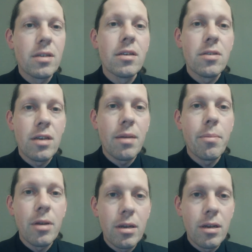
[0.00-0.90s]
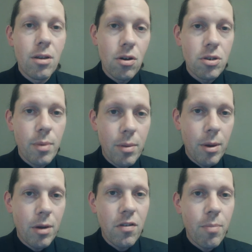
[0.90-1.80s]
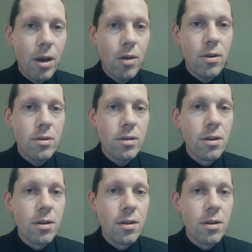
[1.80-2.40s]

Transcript: in the CMB, the cosmic microwave background.